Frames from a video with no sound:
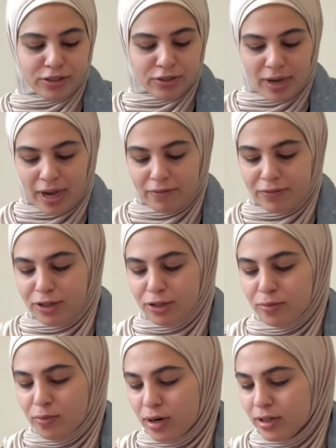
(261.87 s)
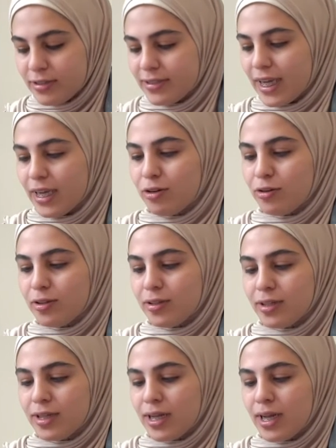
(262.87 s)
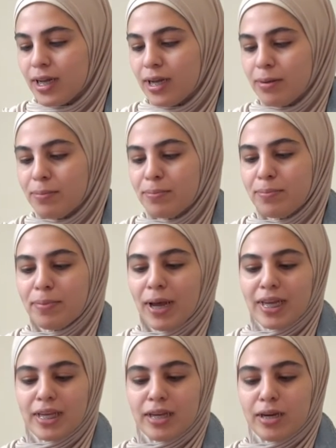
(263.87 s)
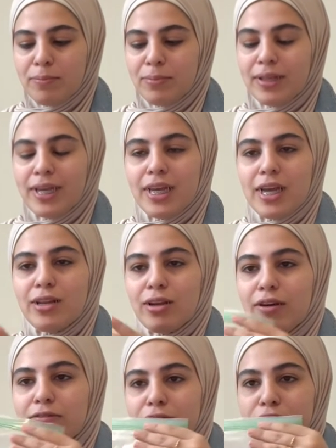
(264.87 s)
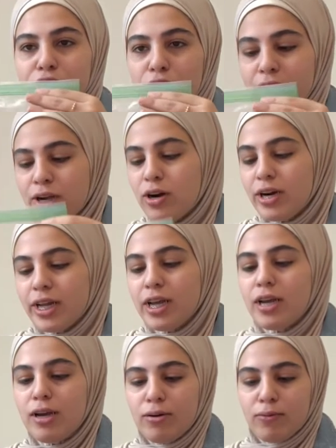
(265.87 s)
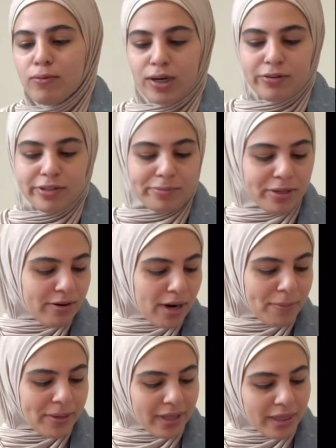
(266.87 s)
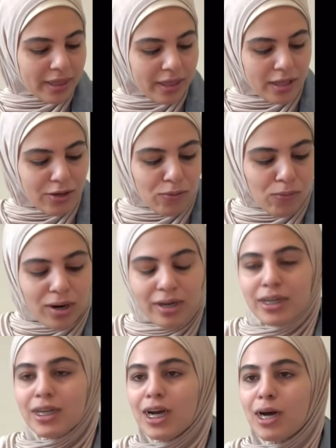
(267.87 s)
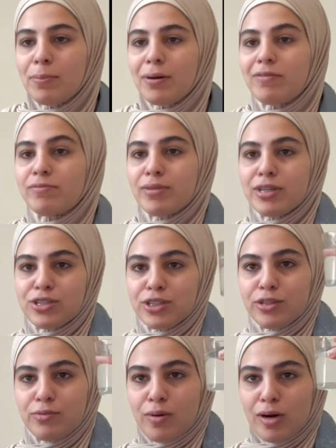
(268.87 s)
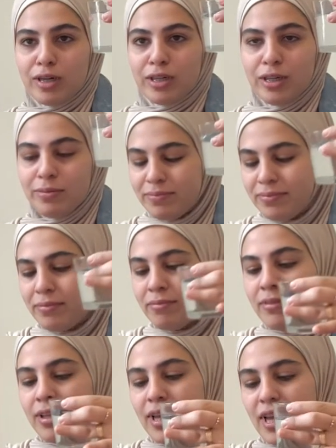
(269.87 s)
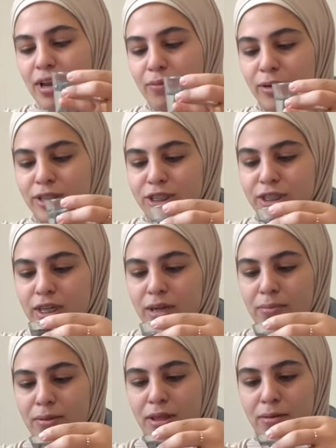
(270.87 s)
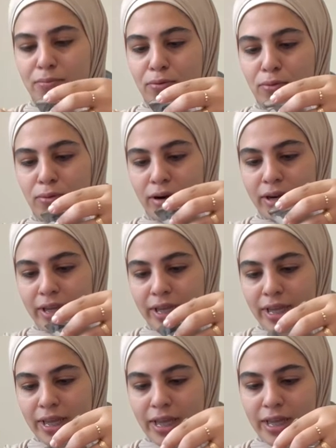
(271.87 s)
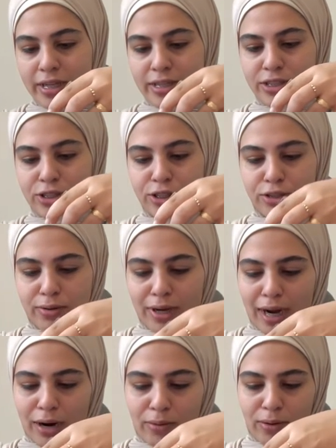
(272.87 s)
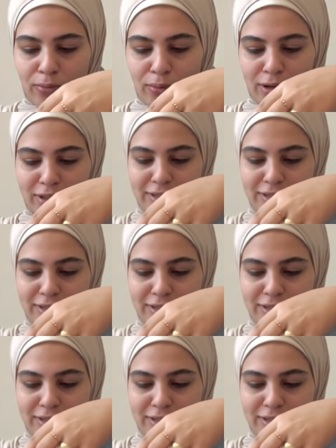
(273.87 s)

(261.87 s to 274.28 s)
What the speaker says: you have your water cycle baggie complete and you have your drawing on it, we're going to be grabbing the 1 cup of measured water, and we're just going to be pouring it into our water